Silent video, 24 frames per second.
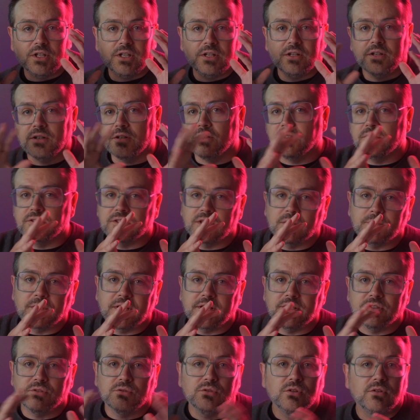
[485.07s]
here and some
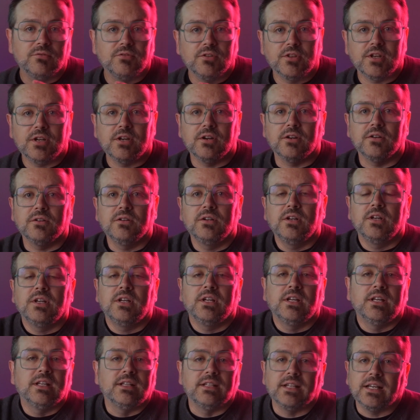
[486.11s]
eyes are over there.
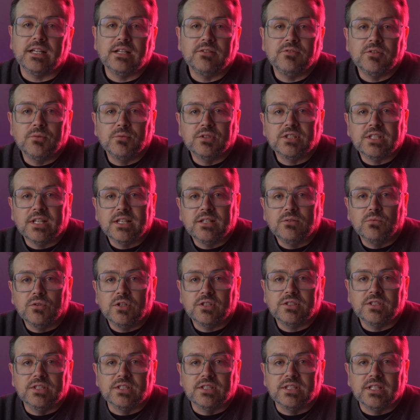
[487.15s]
Not everyone's head
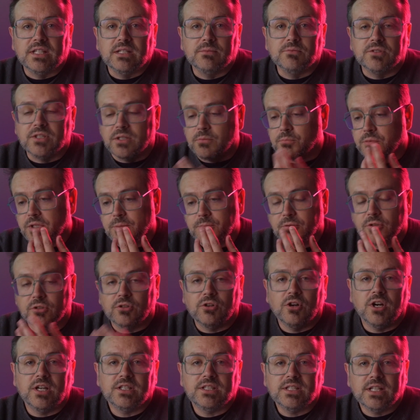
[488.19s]
works the same. Some people are
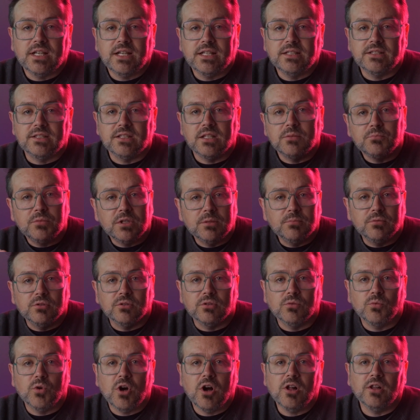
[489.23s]
cross-eyed, some people
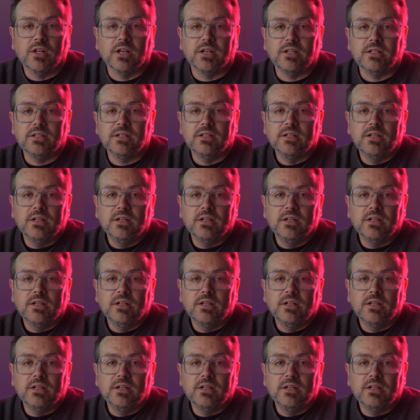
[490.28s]
are wall-eyed.